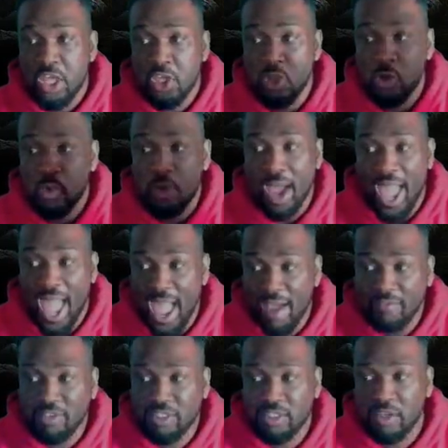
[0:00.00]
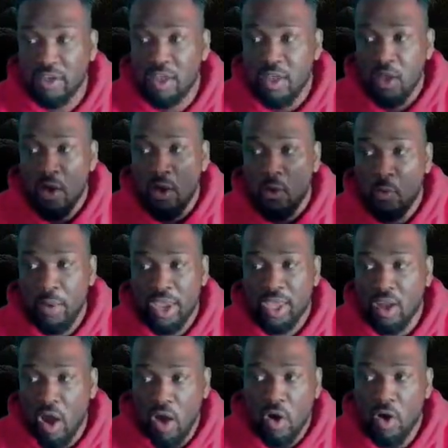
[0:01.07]
you have to win
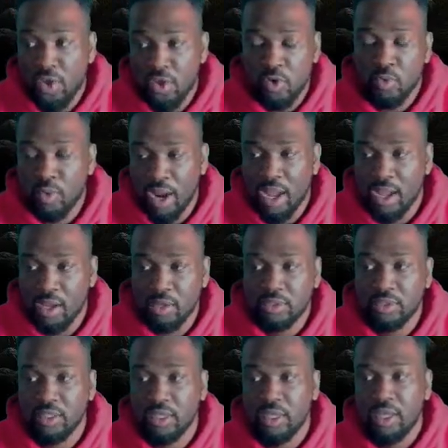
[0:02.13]
all your rounds,